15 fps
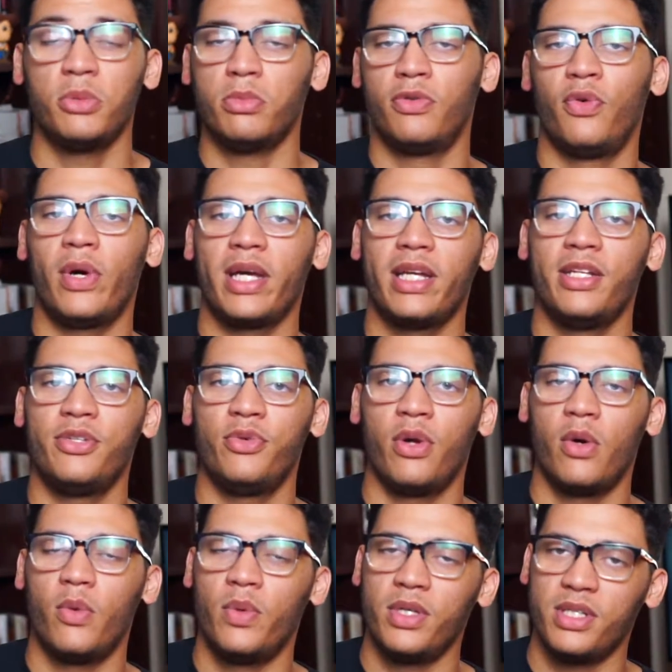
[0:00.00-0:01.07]
before I get into it,
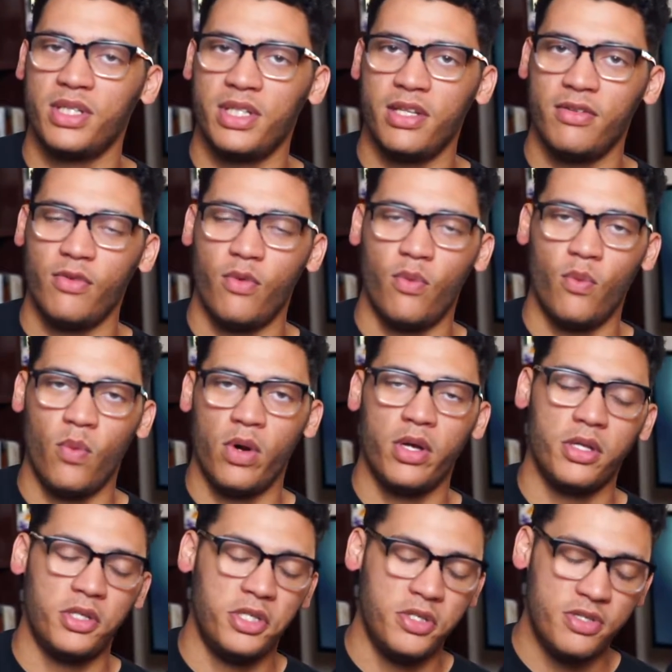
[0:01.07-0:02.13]
I wanted to give
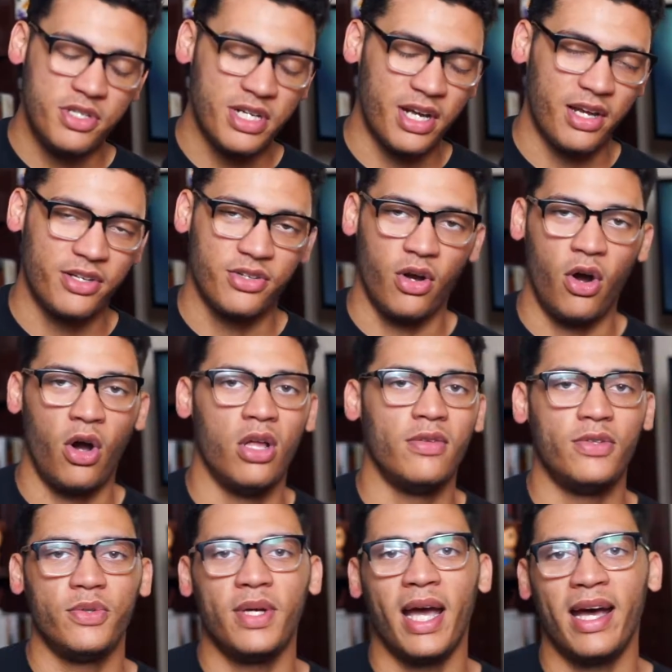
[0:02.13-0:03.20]
one huge shout out to all of
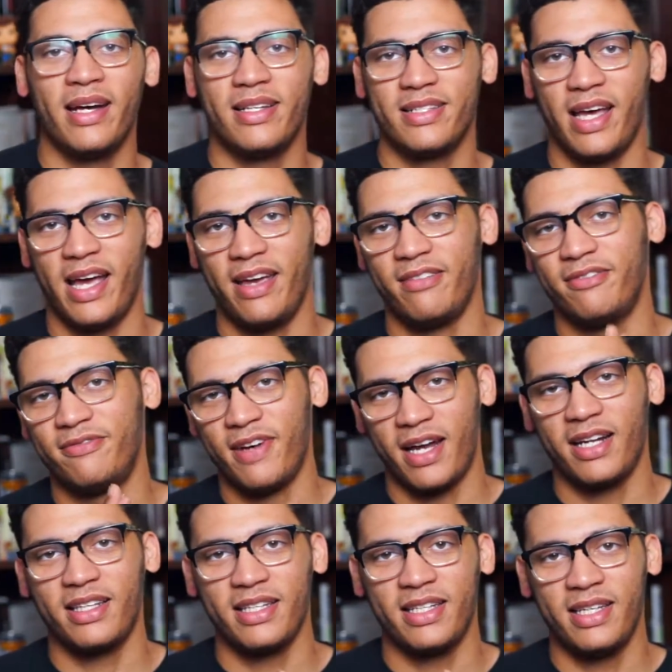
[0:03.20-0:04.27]
you guys. I have
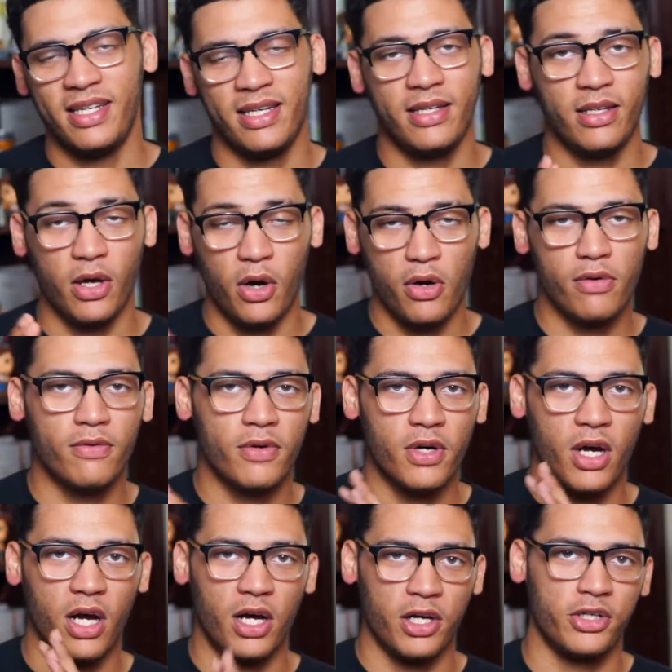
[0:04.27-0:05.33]
finally hit over
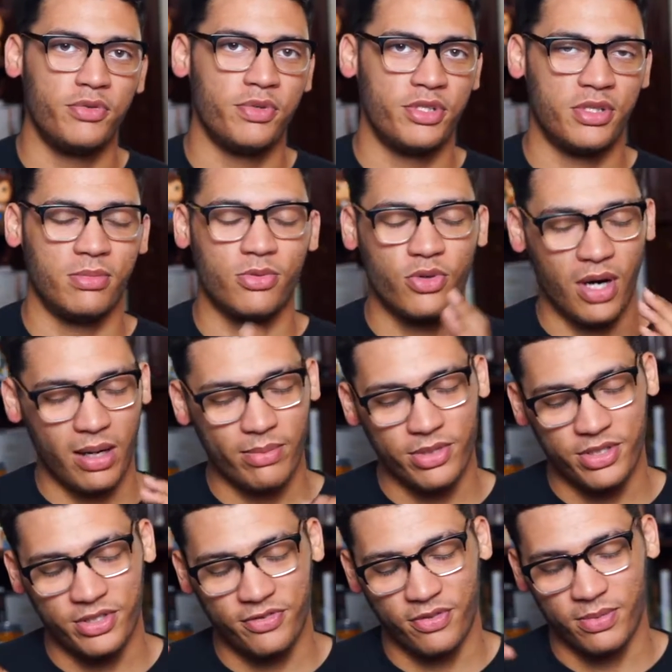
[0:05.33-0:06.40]
100
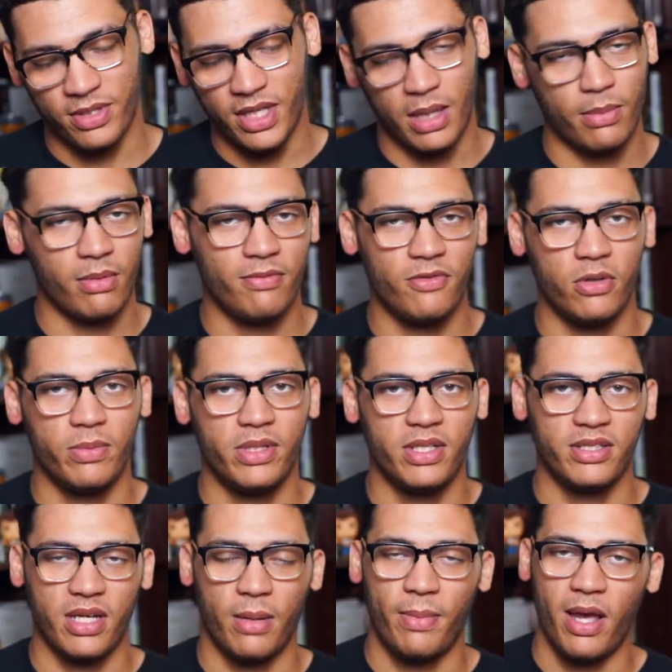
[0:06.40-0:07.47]
subscribers. From the time I'm filming
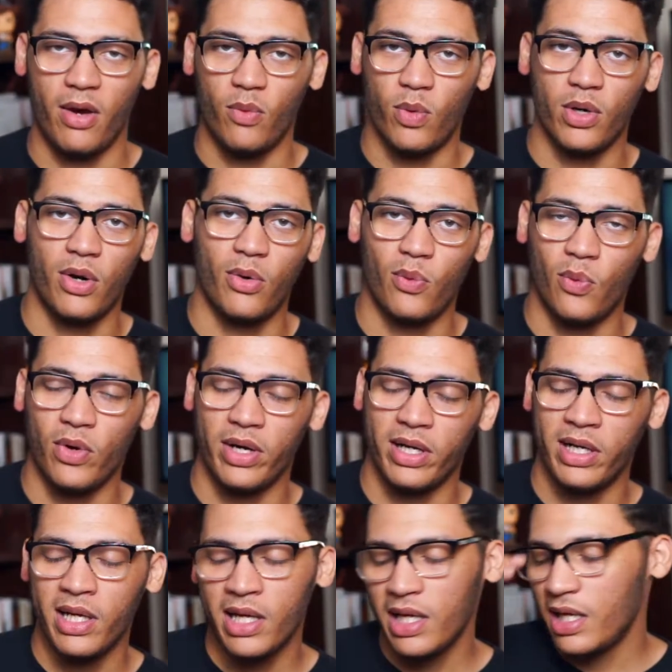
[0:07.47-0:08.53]
this, I'm at 101.
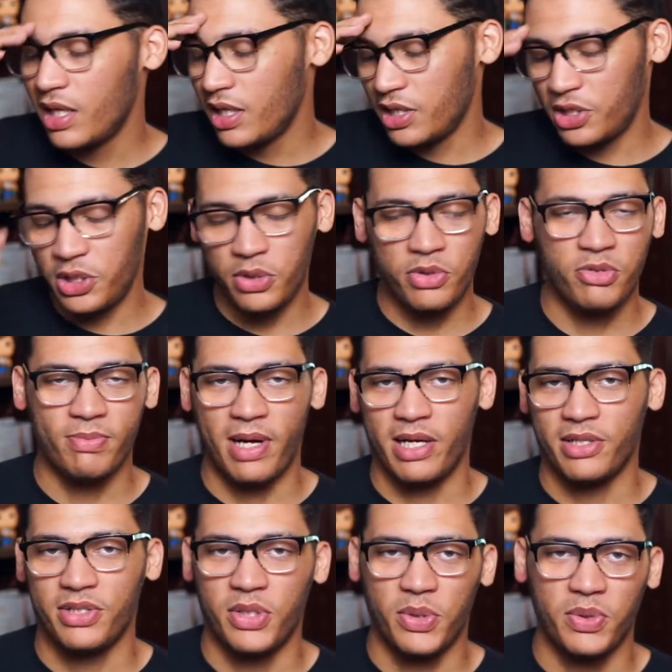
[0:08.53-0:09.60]
Huge
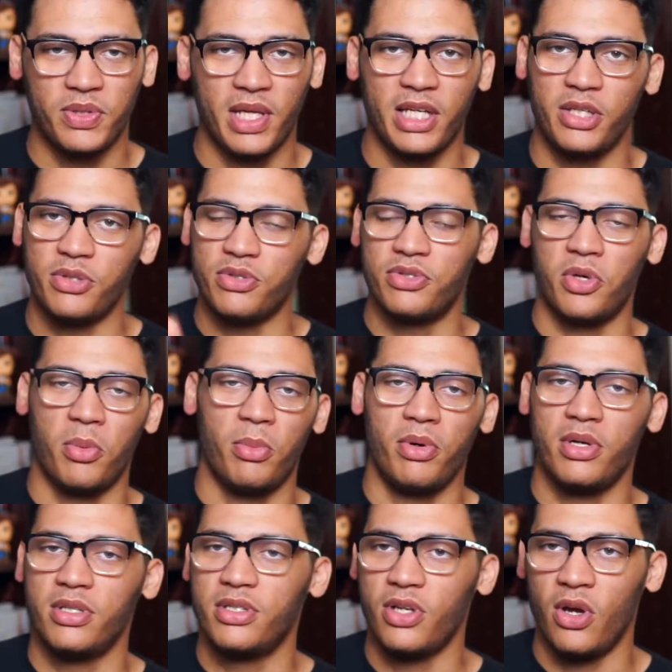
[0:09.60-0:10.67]
milestone. Thank you so
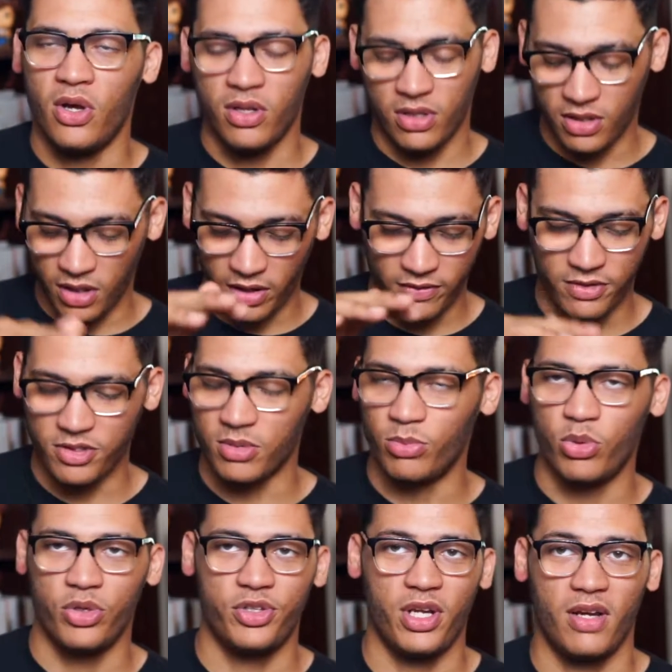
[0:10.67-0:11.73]
much. All the love and
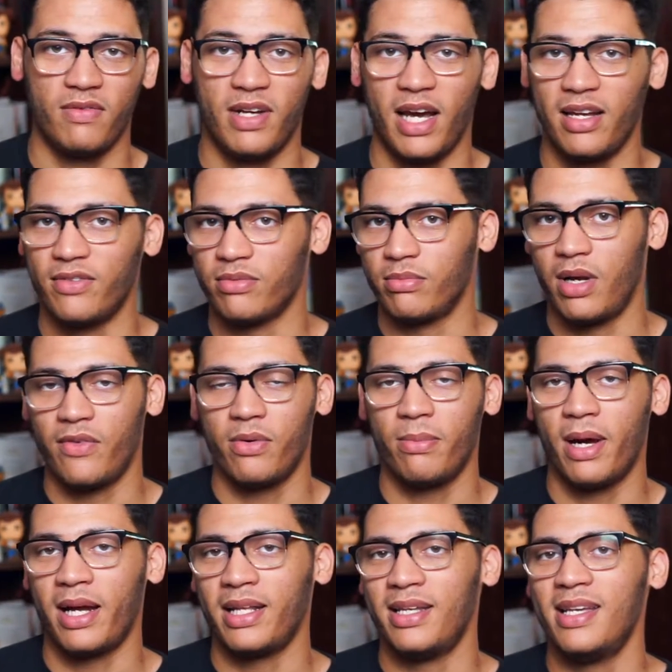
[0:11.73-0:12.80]
support that I've gotten from
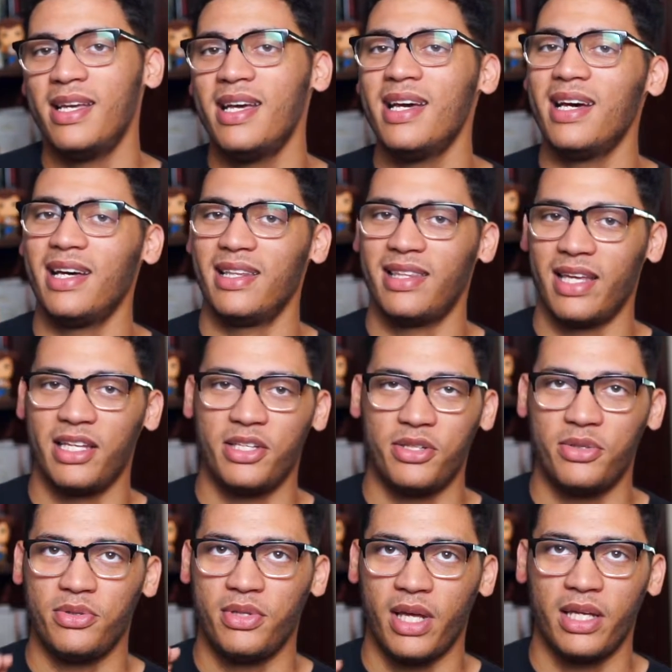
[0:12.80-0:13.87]
everybody. Thank
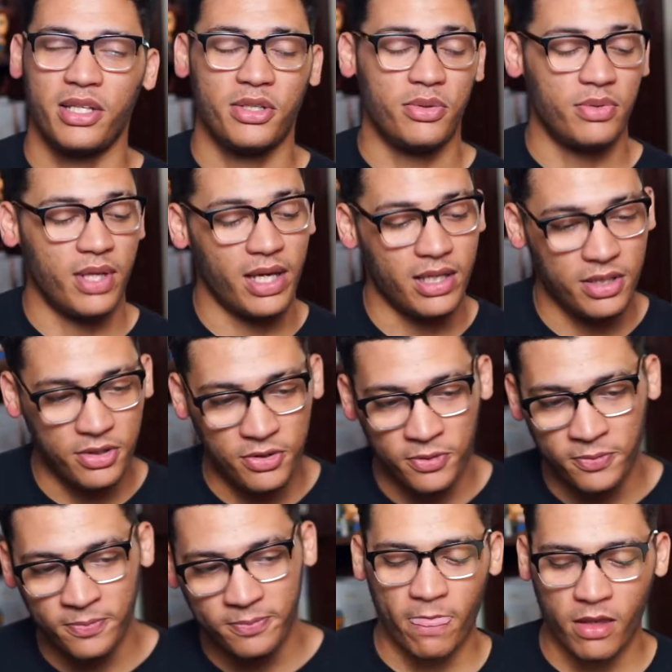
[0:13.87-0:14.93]
you, thank you, thank you.
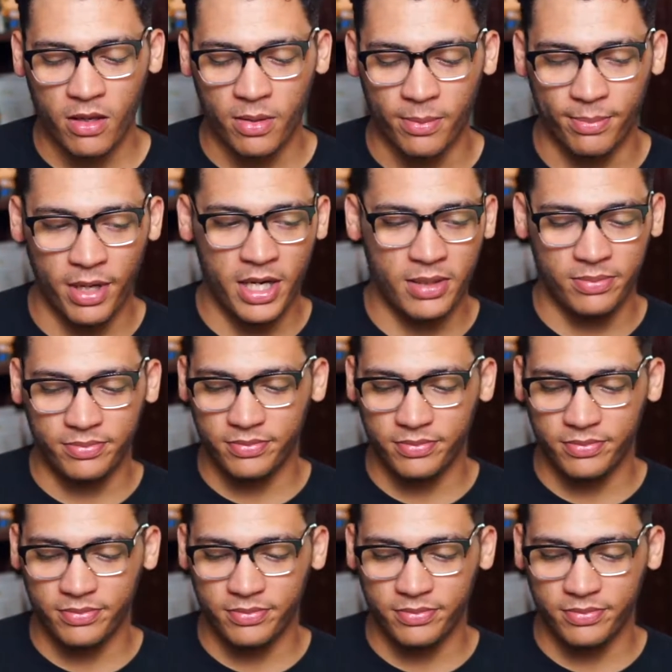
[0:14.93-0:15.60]
But